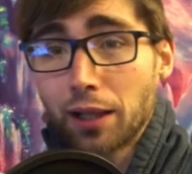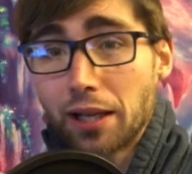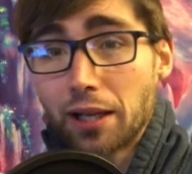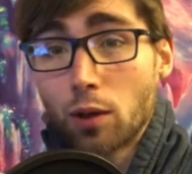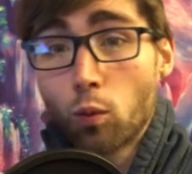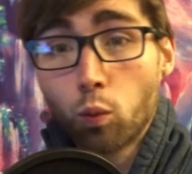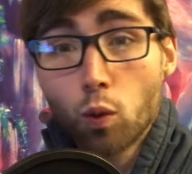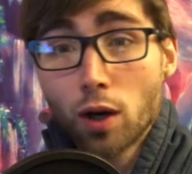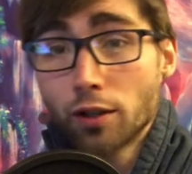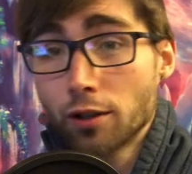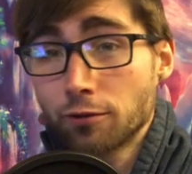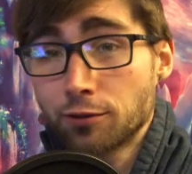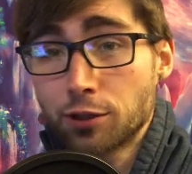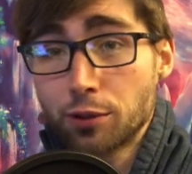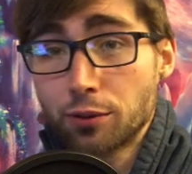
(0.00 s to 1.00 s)
it one of
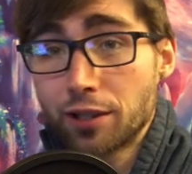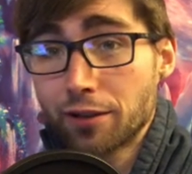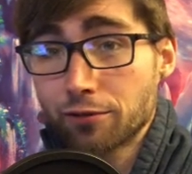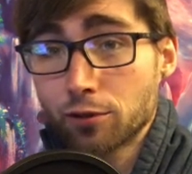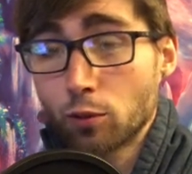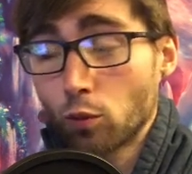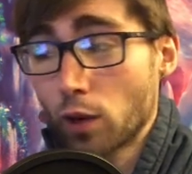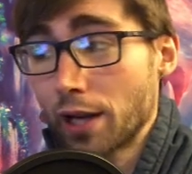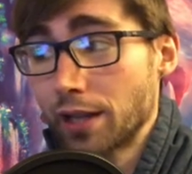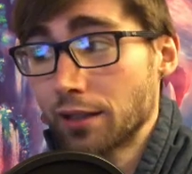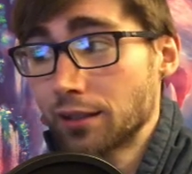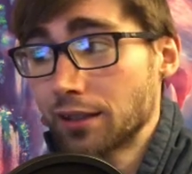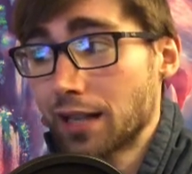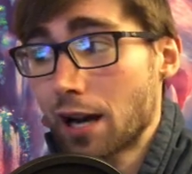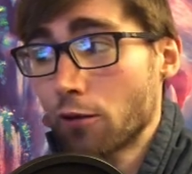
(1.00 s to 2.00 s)
two different ways.
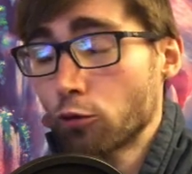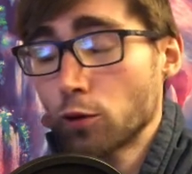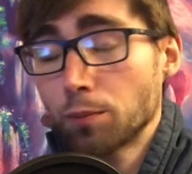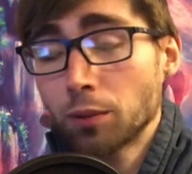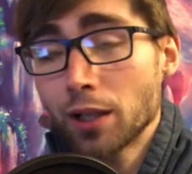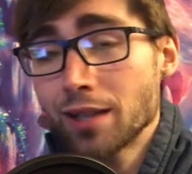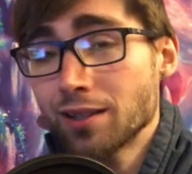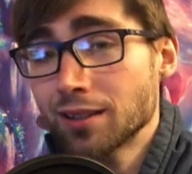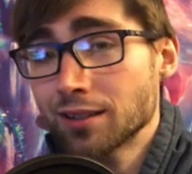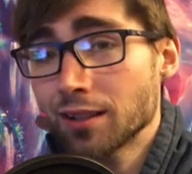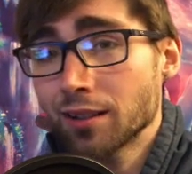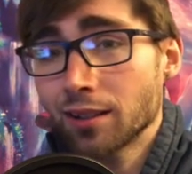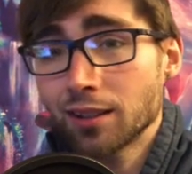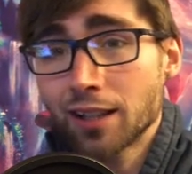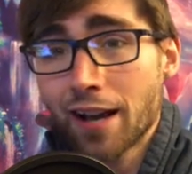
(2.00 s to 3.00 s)
Now, if we play this to
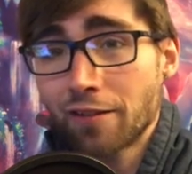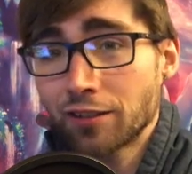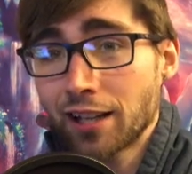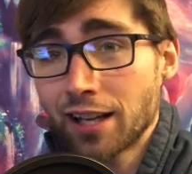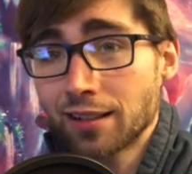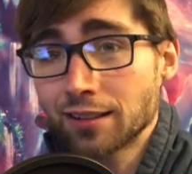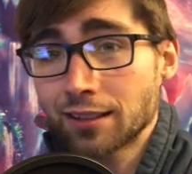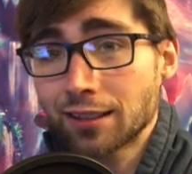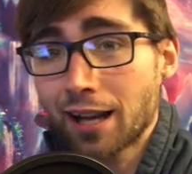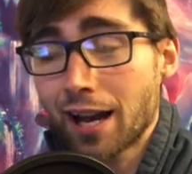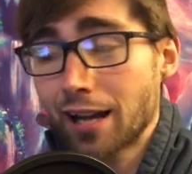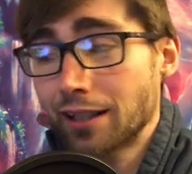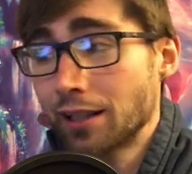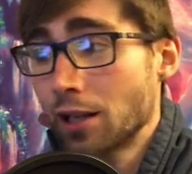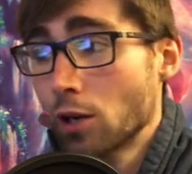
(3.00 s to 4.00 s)
the left-hand
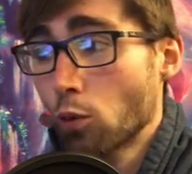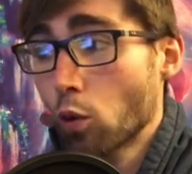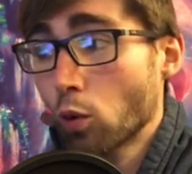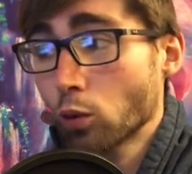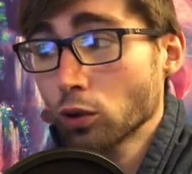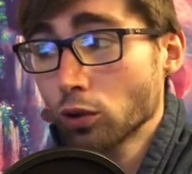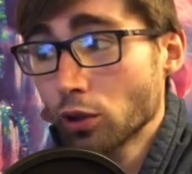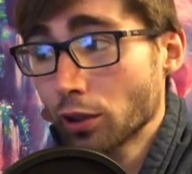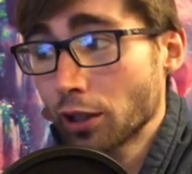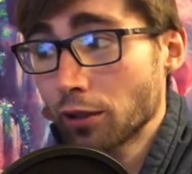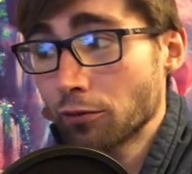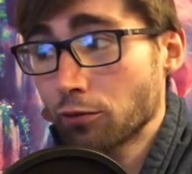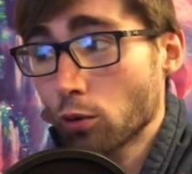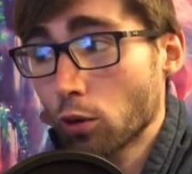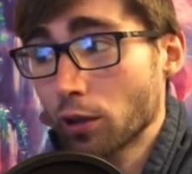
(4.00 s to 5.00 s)
side, what we're looking
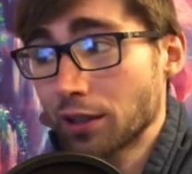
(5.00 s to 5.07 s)
for is